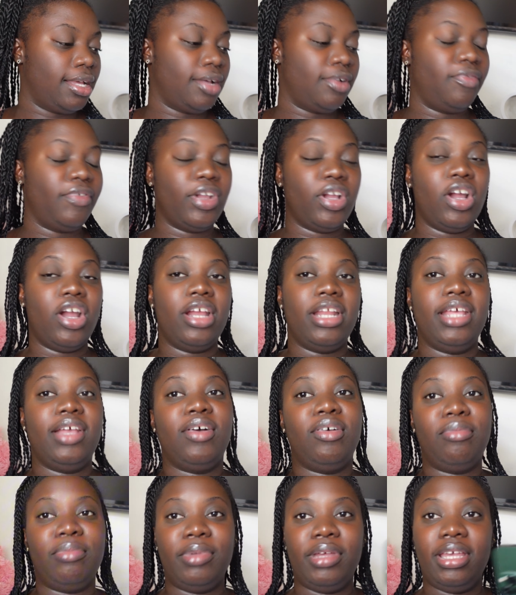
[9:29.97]
record it
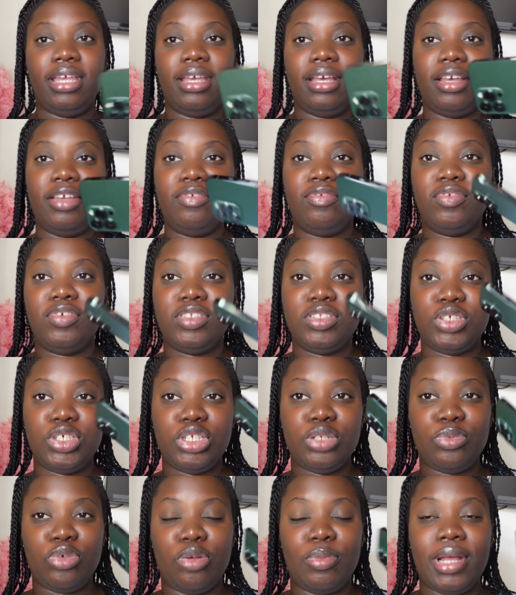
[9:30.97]
on my iPhone
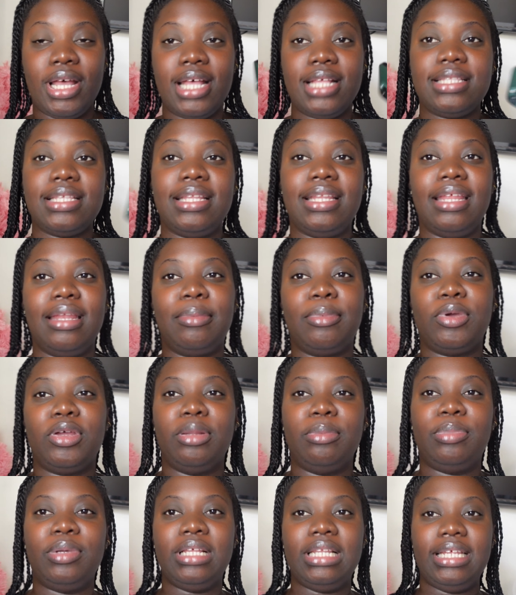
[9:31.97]
13 Pro Max, and then I'm gonna
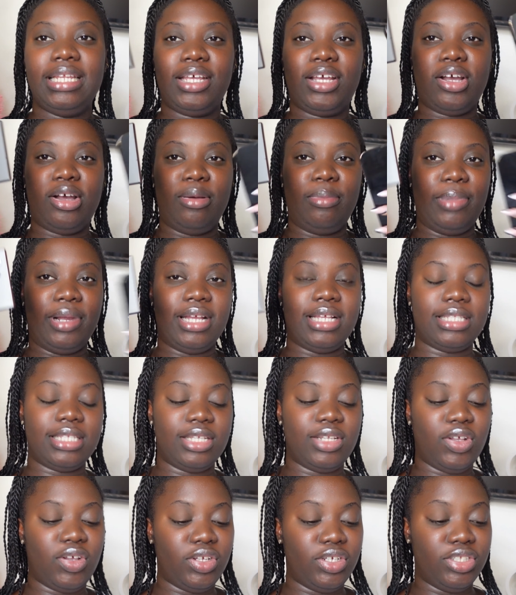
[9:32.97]
put like the
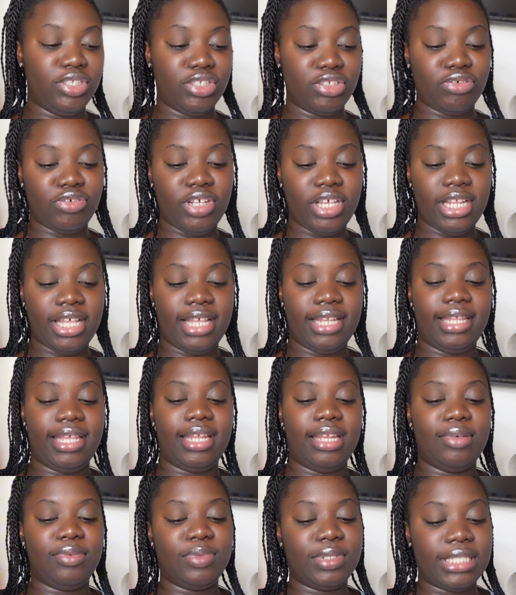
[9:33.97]
comparison on the screen, and
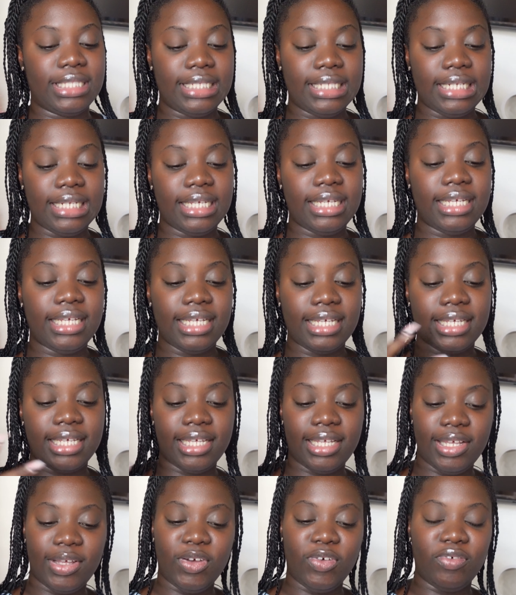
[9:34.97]
then I will see like
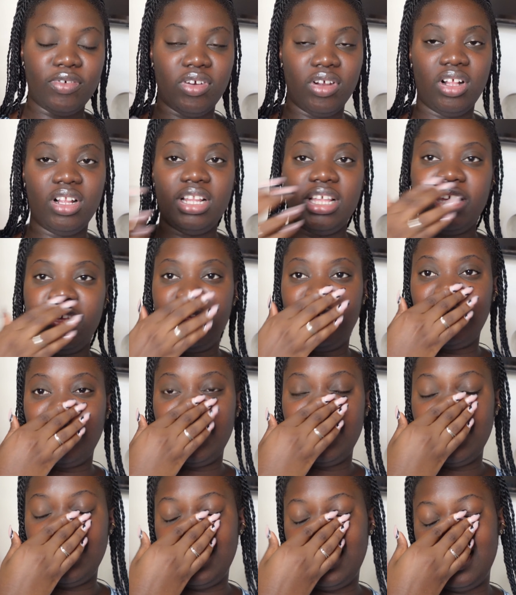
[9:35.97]
overall if
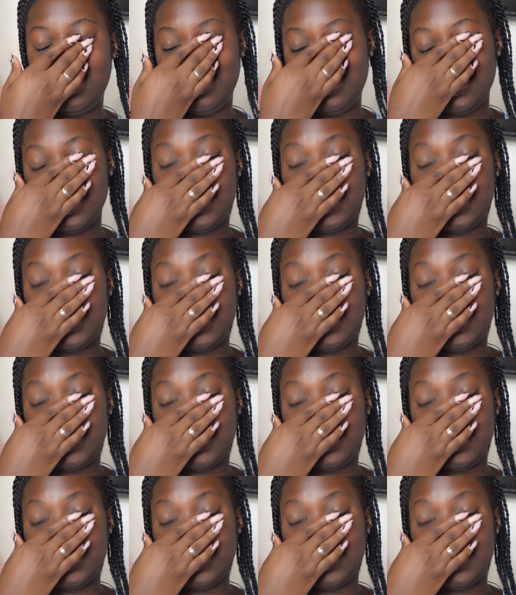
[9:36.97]
it is